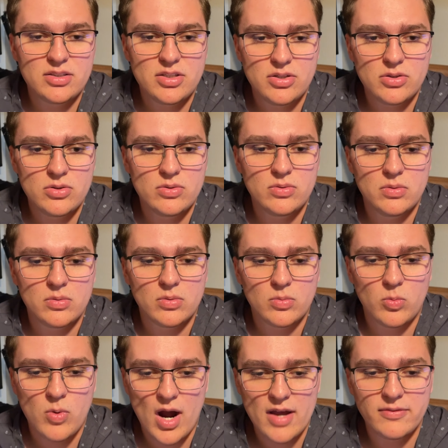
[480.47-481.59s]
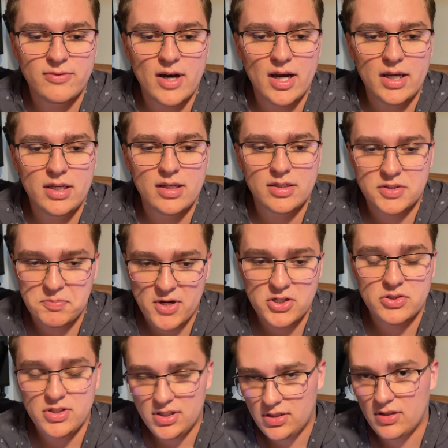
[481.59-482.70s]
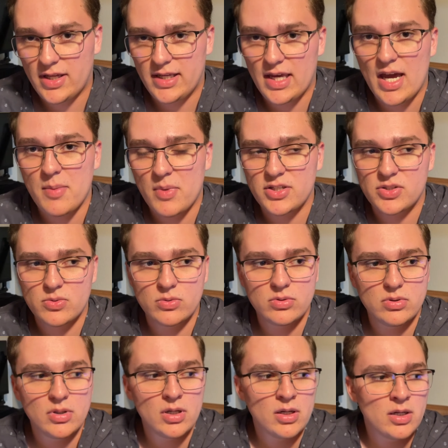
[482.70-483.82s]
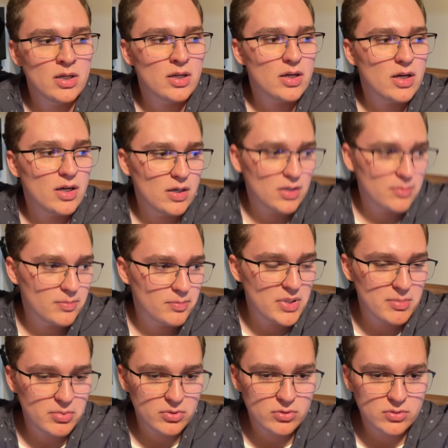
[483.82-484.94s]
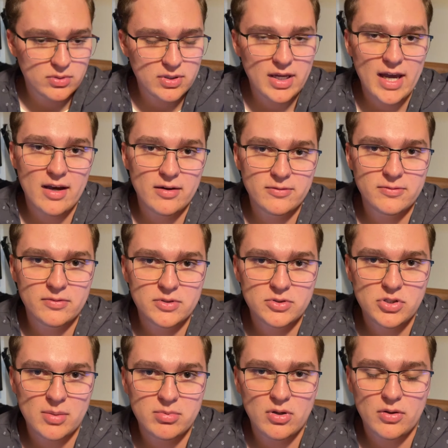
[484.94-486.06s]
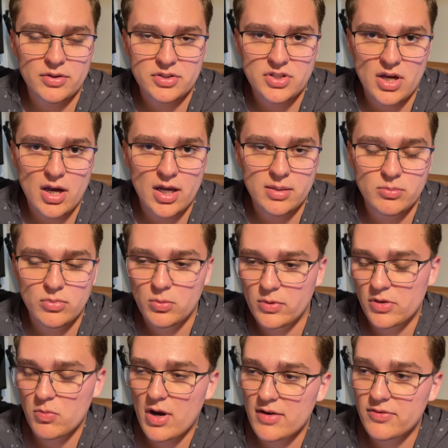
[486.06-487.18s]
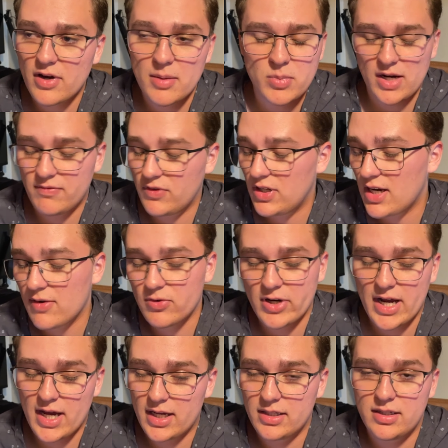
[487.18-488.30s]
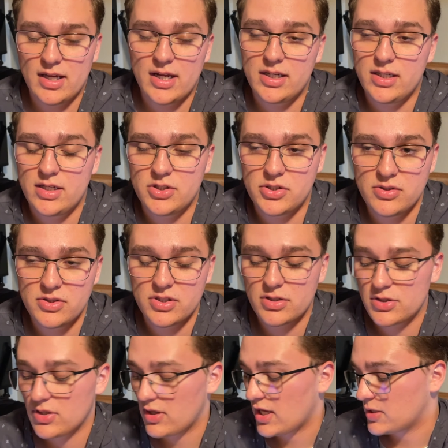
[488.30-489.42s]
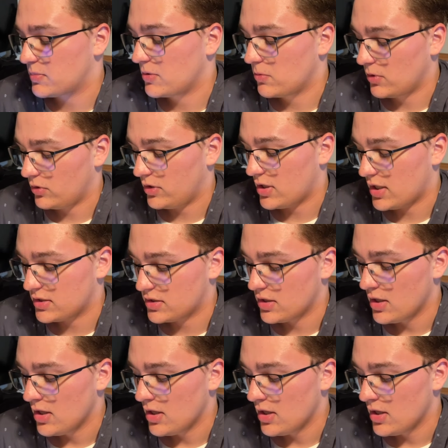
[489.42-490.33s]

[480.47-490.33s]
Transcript: to Wi-Fi, especially like at my school. People have trouble all the time with Wi-Fi, but I've never had any issues, so that's been really nice.